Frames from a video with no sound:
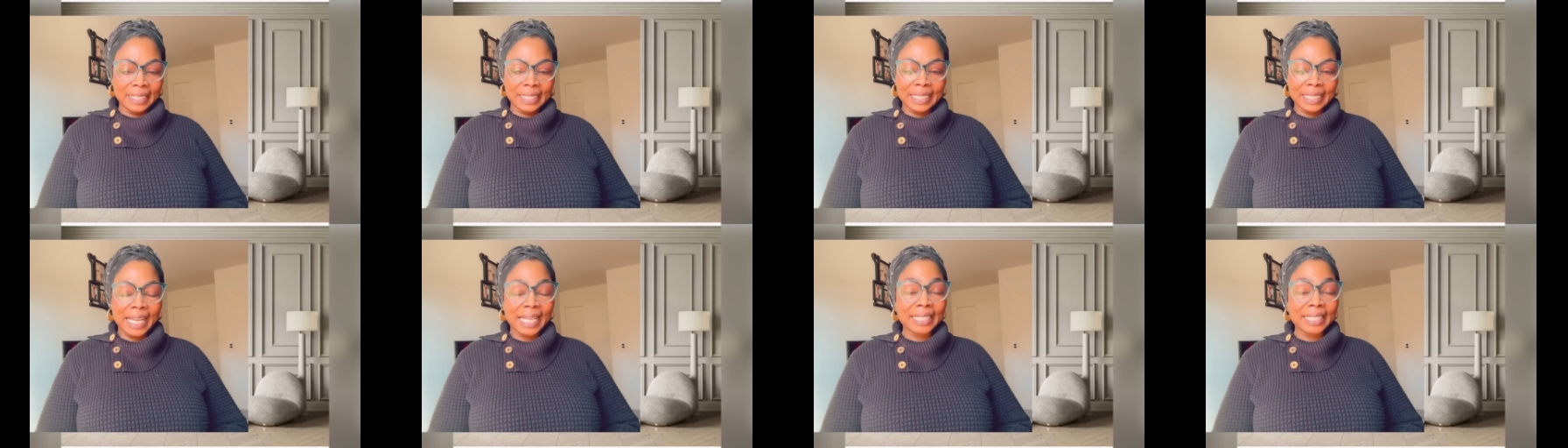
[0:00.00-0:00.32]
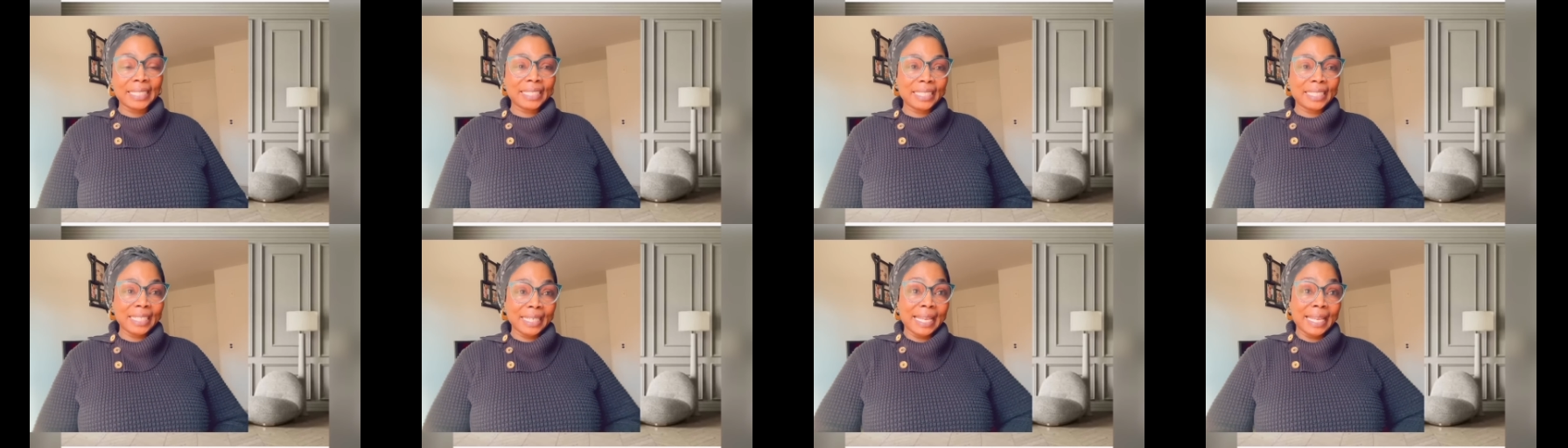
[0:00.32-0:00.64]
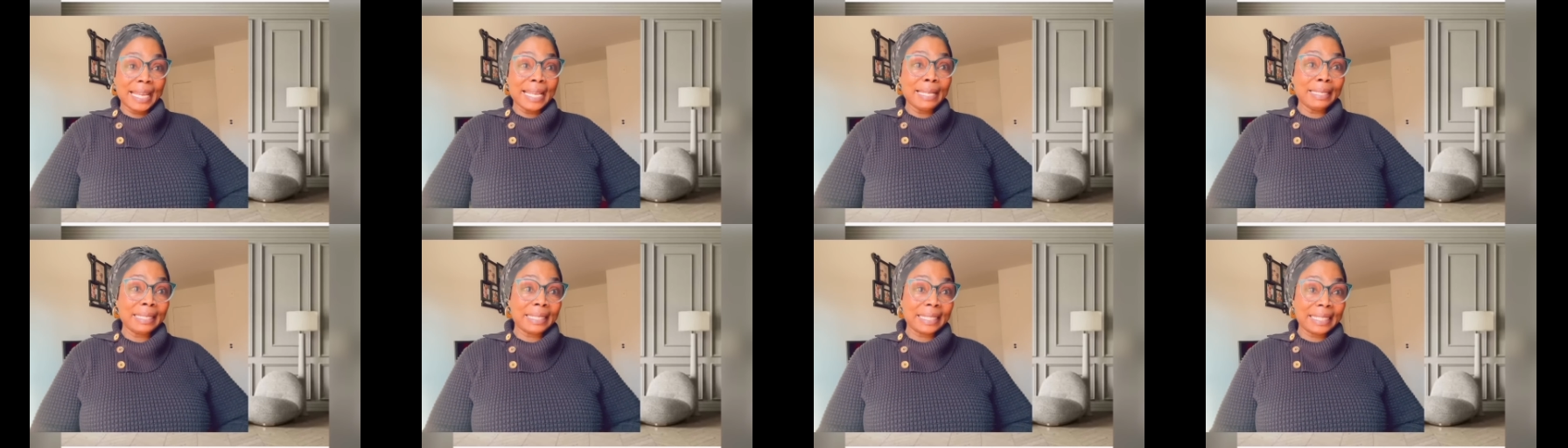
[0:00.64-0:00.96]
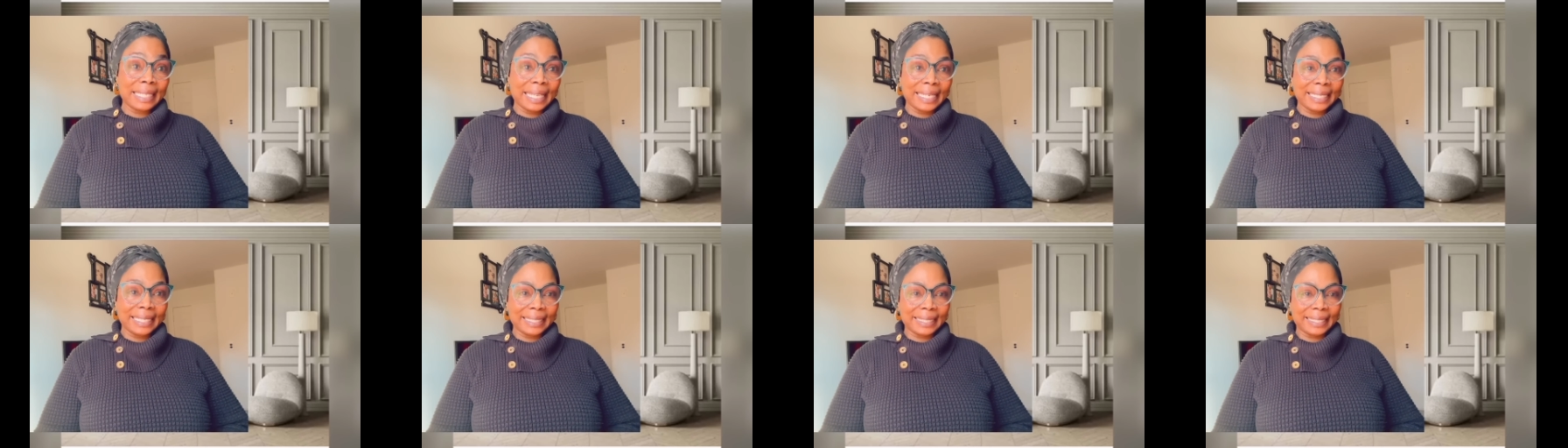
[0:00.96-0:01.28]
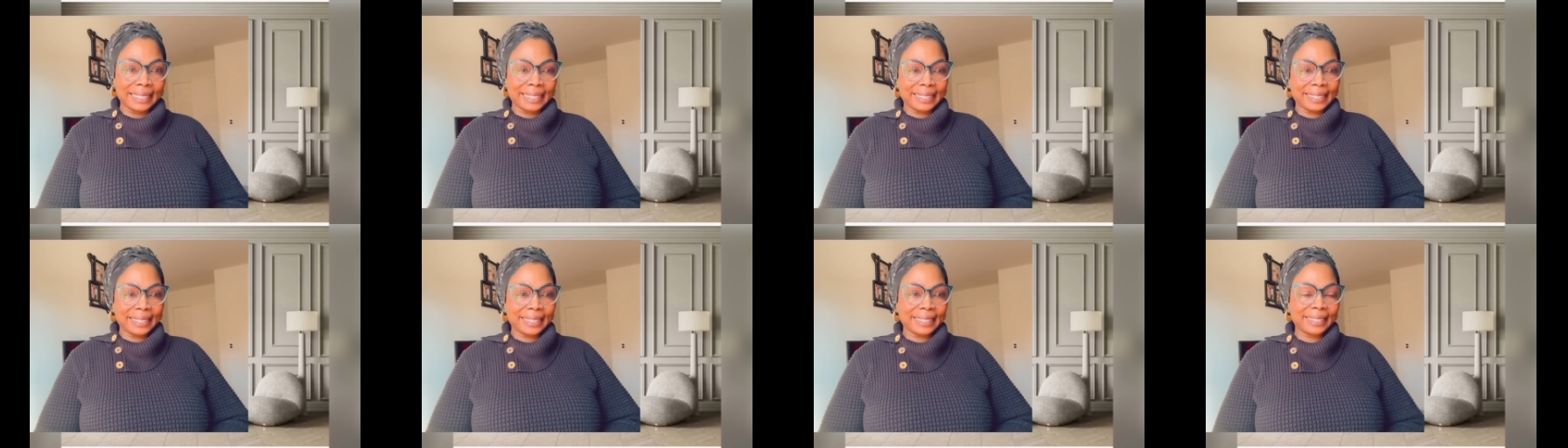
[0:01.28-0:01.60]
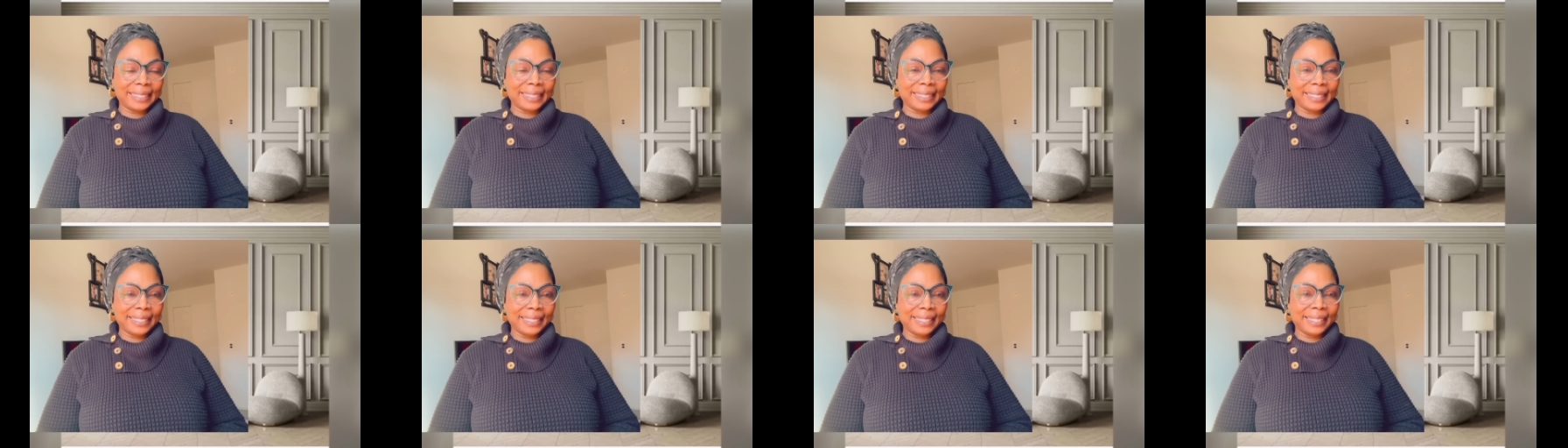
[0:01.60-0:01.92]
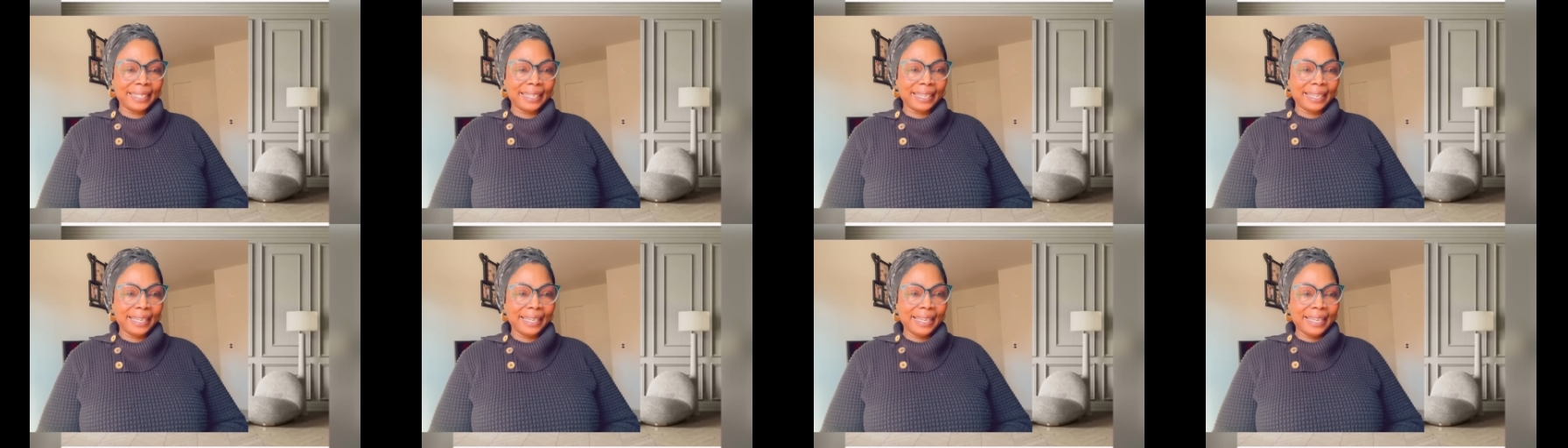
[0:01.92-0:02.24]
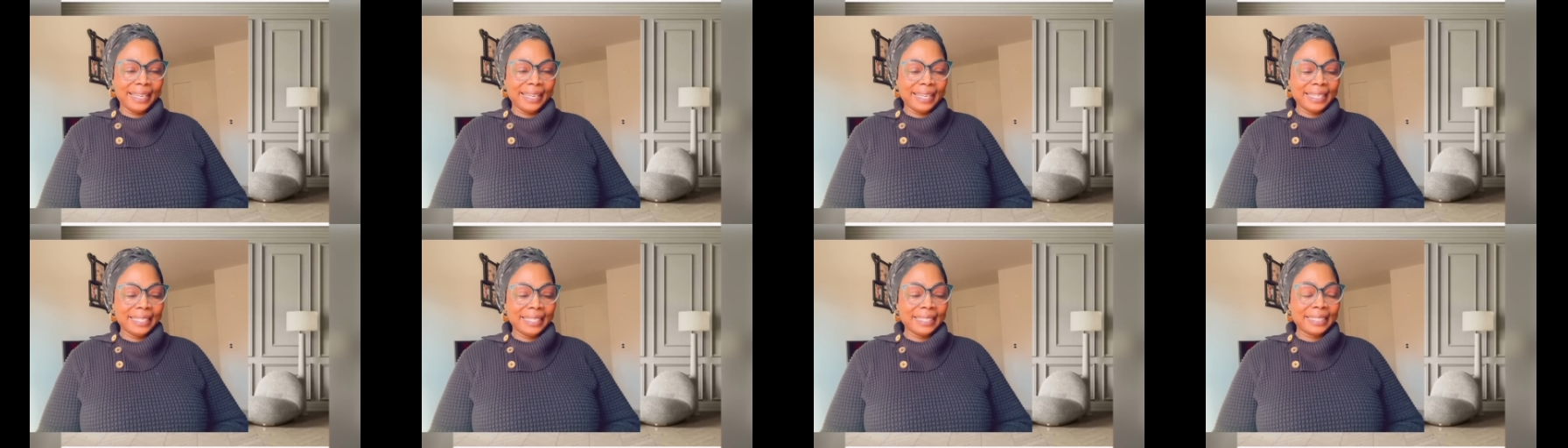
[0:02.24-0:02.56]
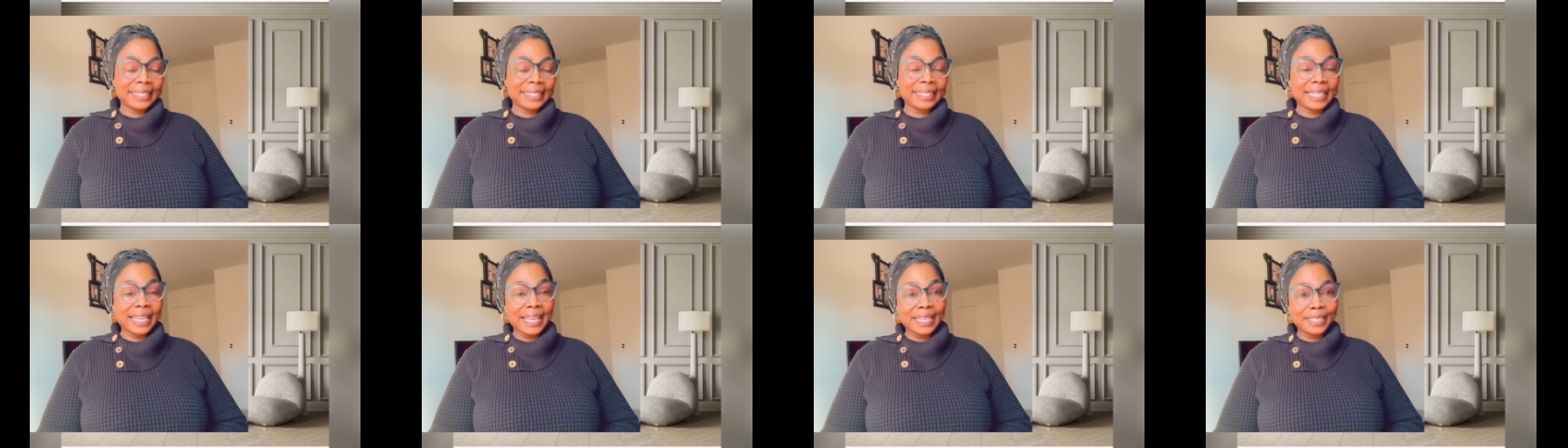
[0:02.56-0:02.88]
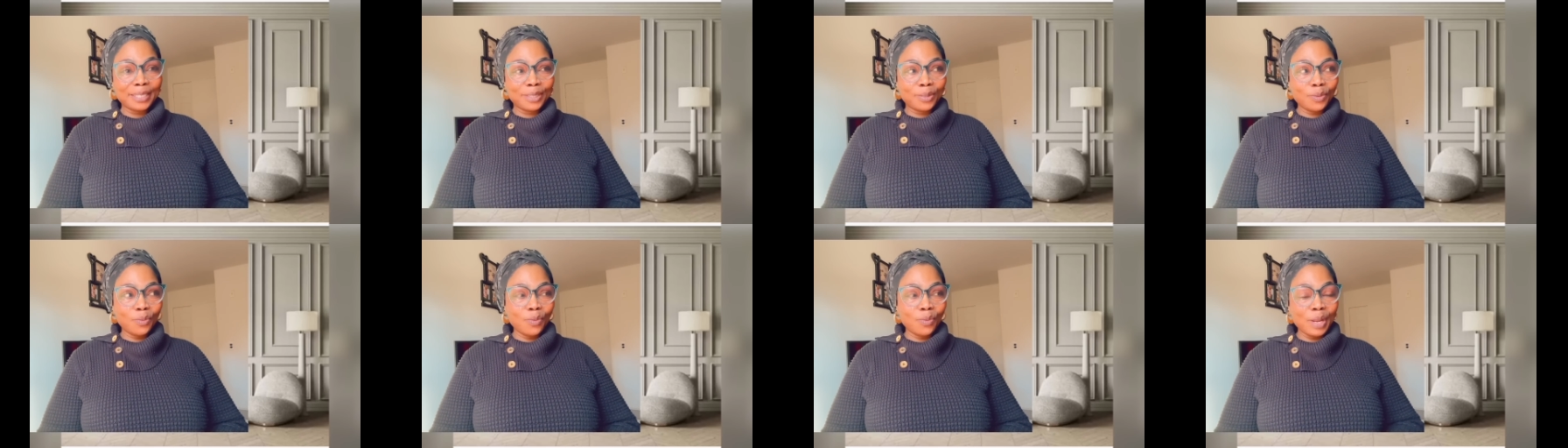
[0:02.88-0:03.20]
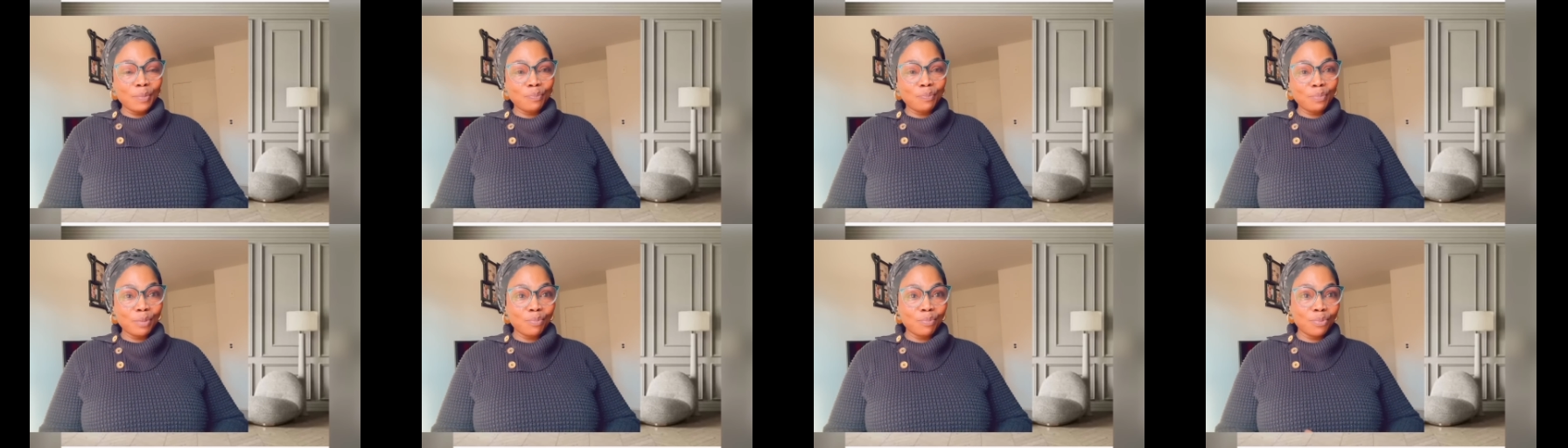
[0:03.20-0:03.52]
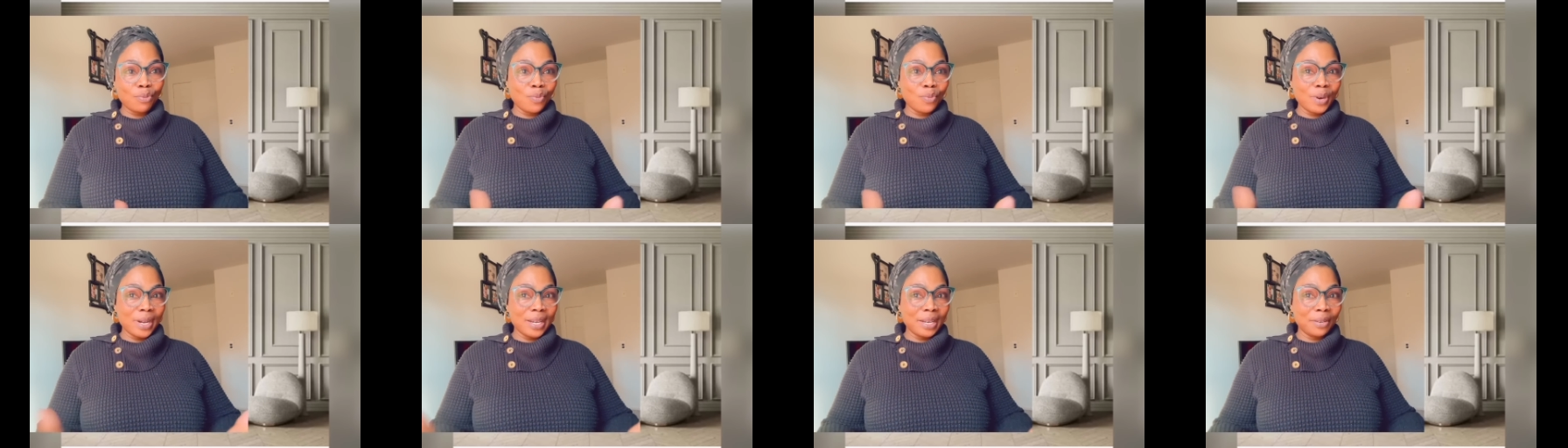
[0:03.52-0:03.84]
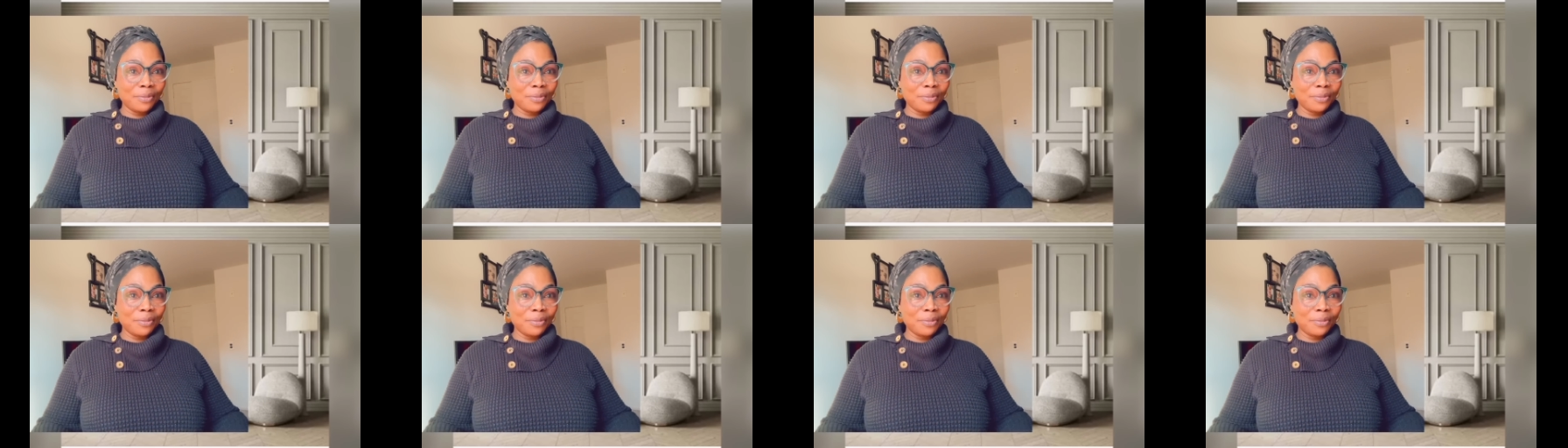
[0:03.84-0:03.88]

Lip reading: that she gets sense. Sense wey people wey dey